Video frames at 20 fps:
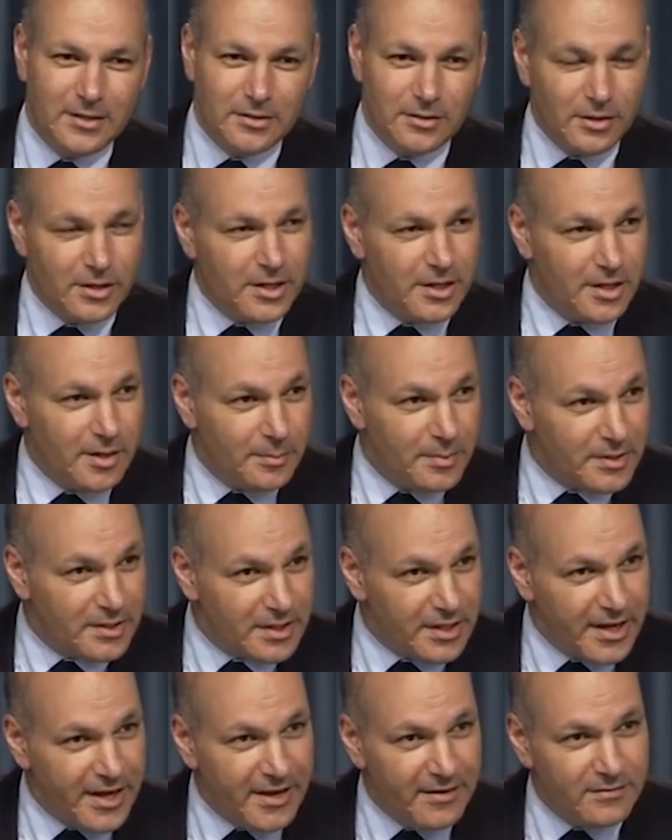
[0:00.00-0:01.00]
looking up
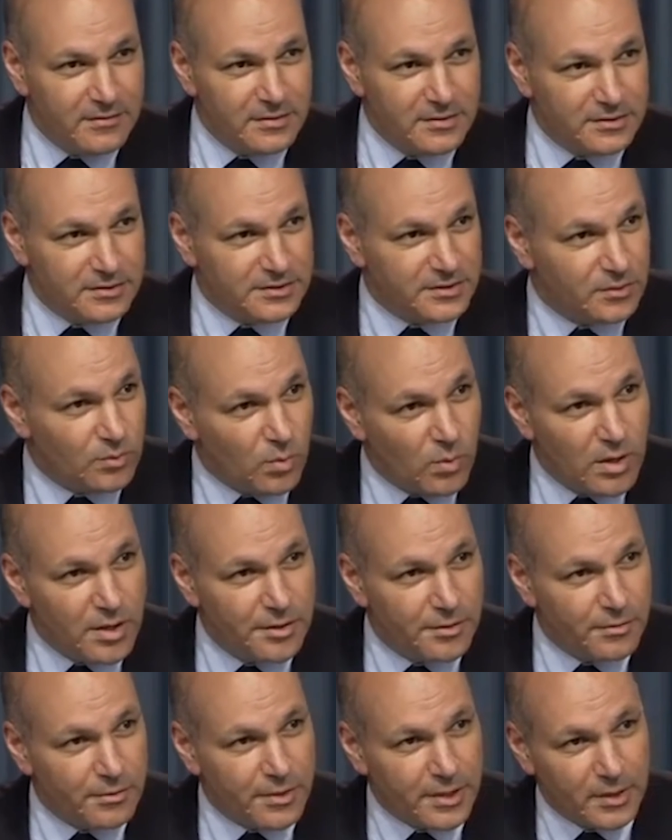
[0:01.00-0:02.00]
at the heavens and
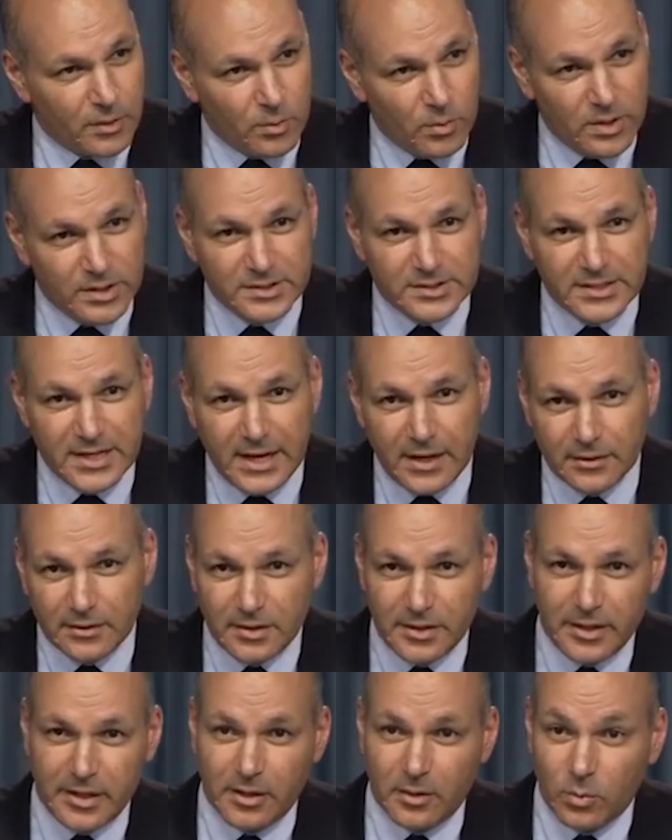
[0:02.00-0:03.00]
wondering what's
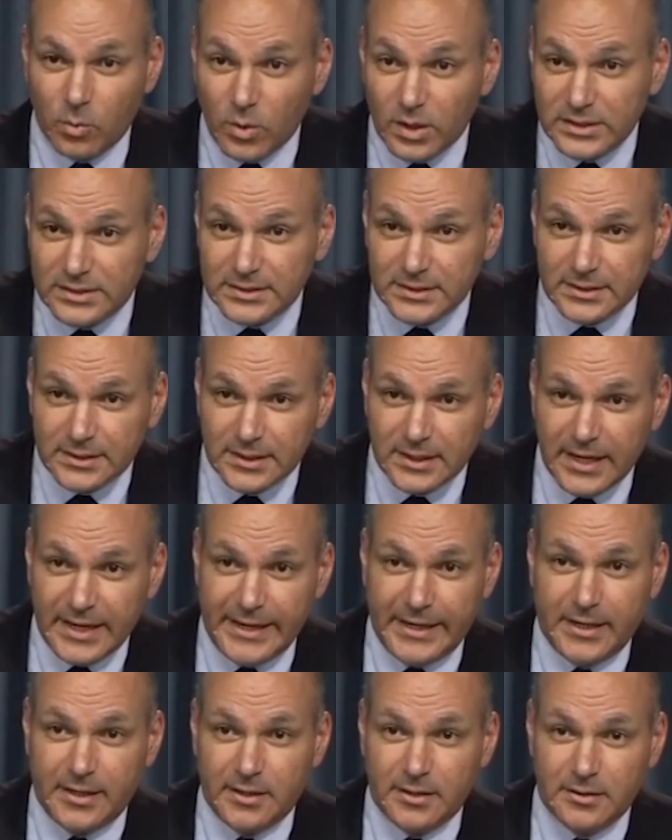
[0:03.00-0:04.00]
out there, what's it
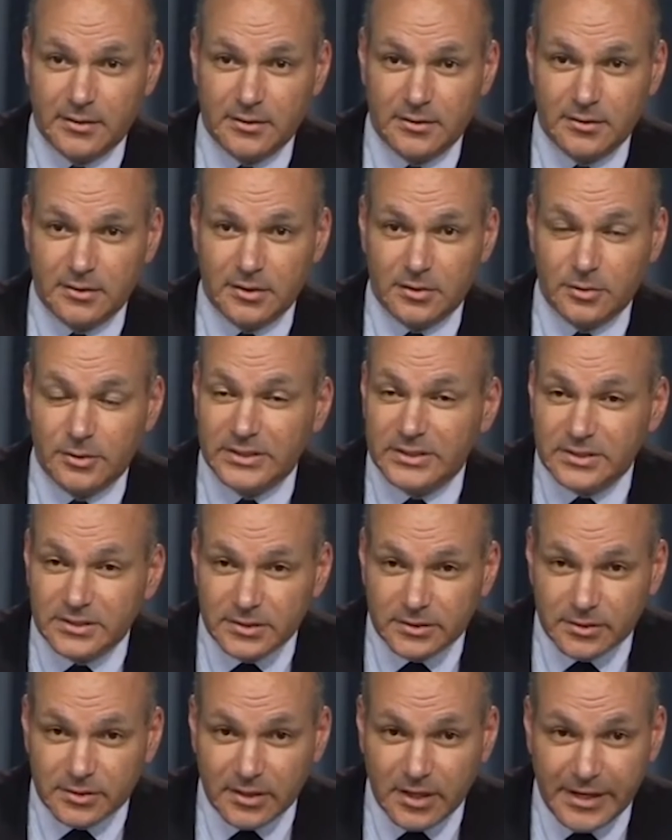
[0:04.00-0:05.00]
like, you know, is
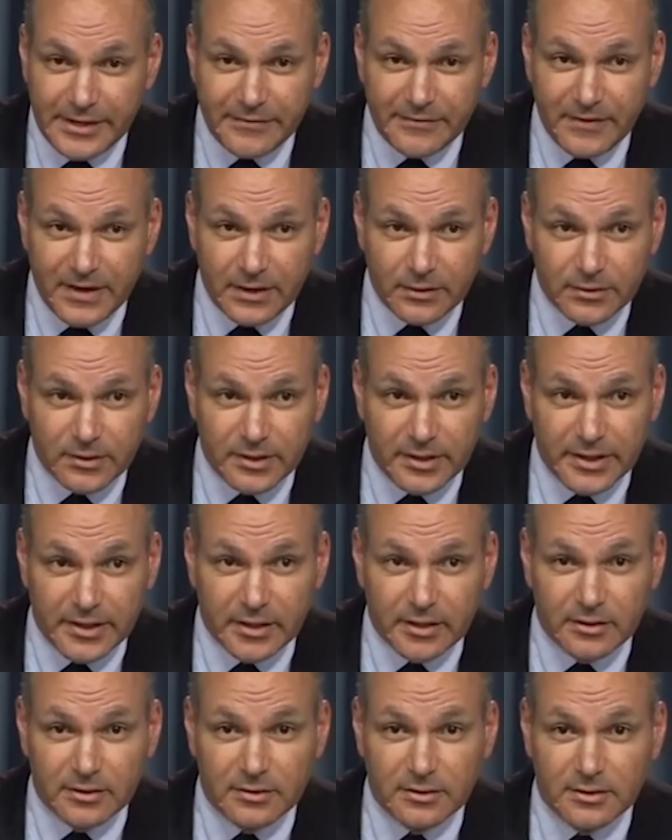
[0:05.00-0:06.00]
there life out
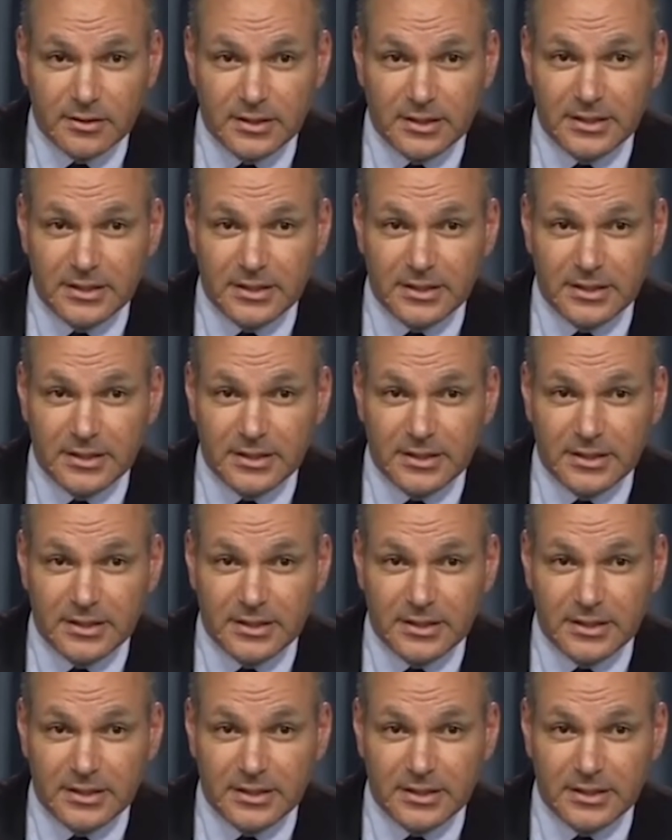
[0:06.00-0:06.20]
there?